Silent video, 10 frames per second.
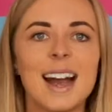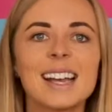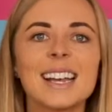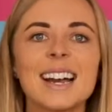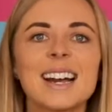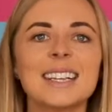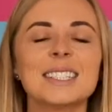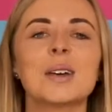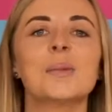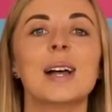
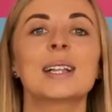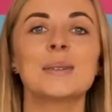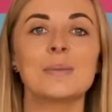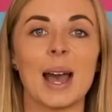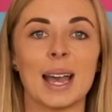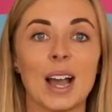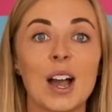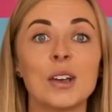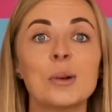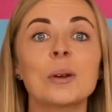Hi guys, welcome back.
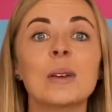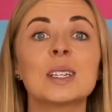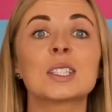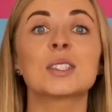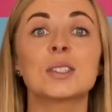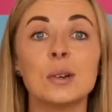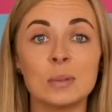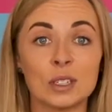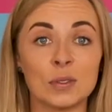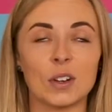I hope you're having
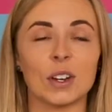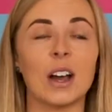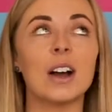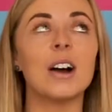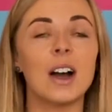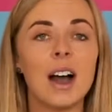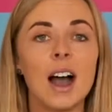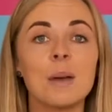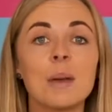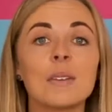so much fun. Oh,
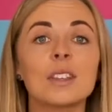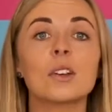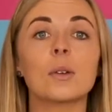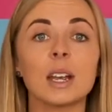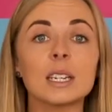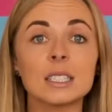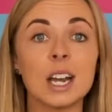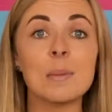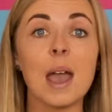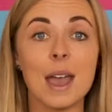I'm having the greatest
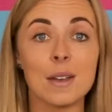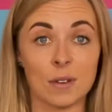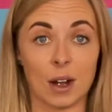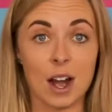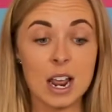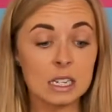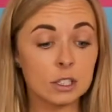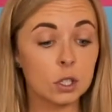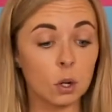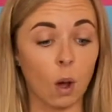time ever.
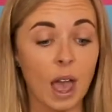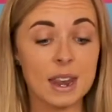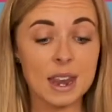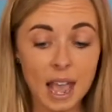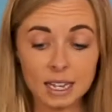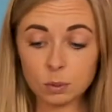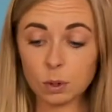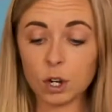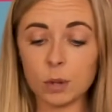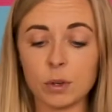So next
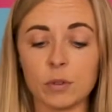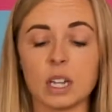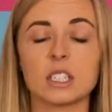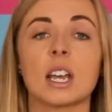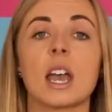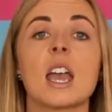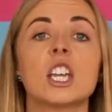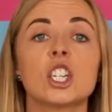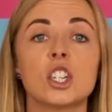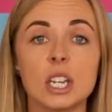we're gonna move on to
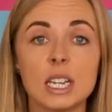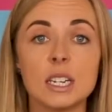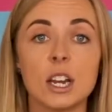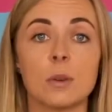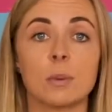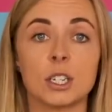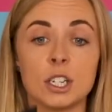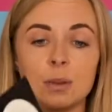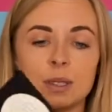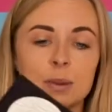sheet number
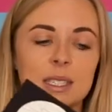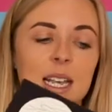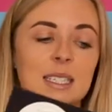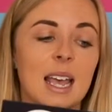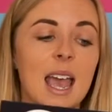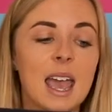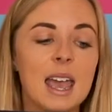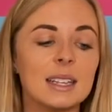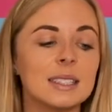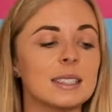two. So it says
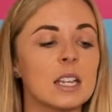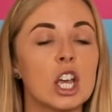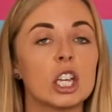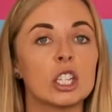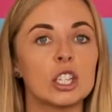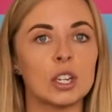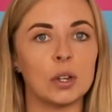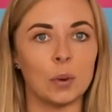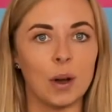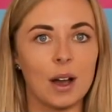
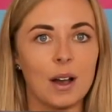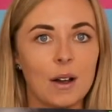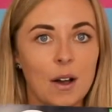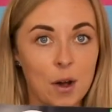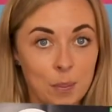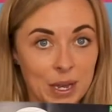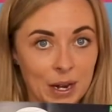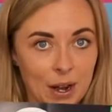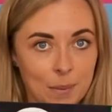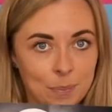S2 up
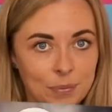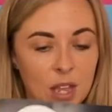here.